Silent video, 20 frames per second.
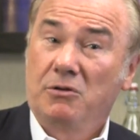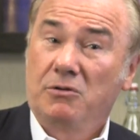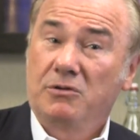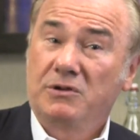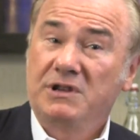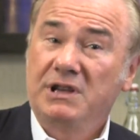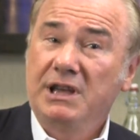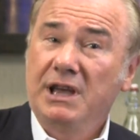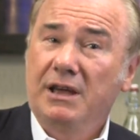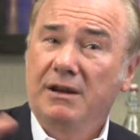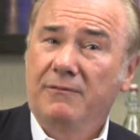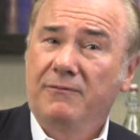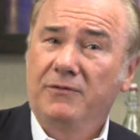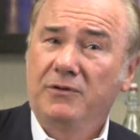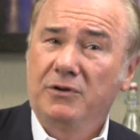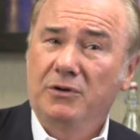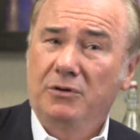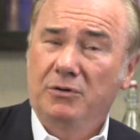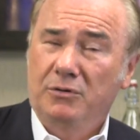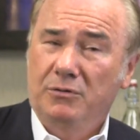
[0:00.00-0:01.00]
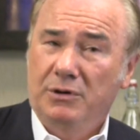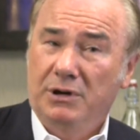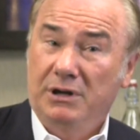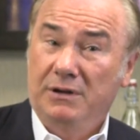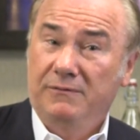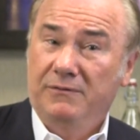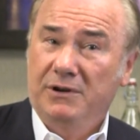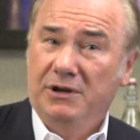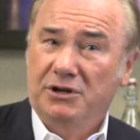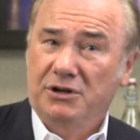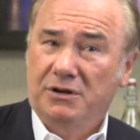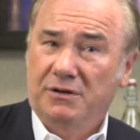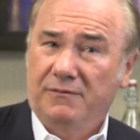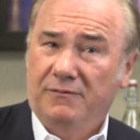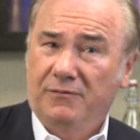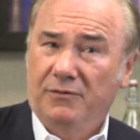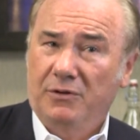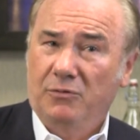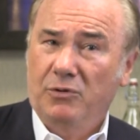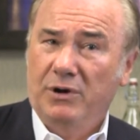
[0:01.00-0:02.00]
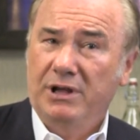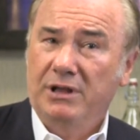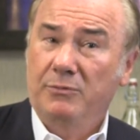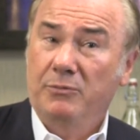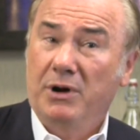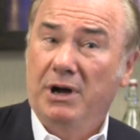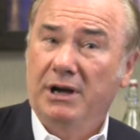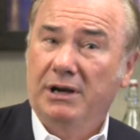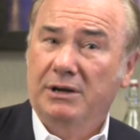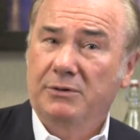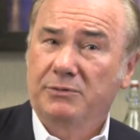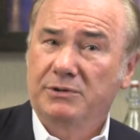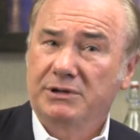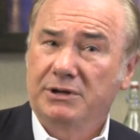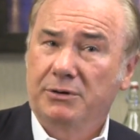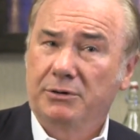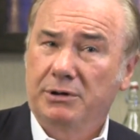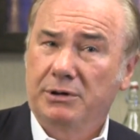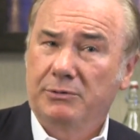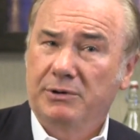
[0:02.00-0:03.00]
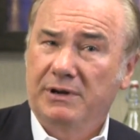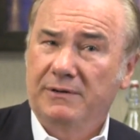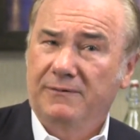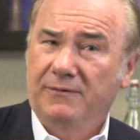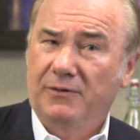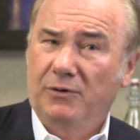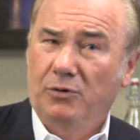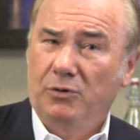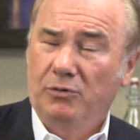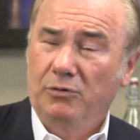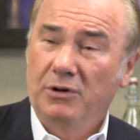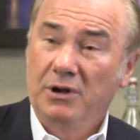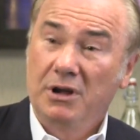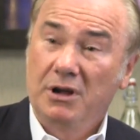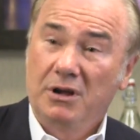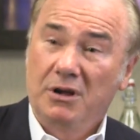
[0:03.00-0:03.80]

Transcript: Because he had a view and a vision for the way the market was going to unfold.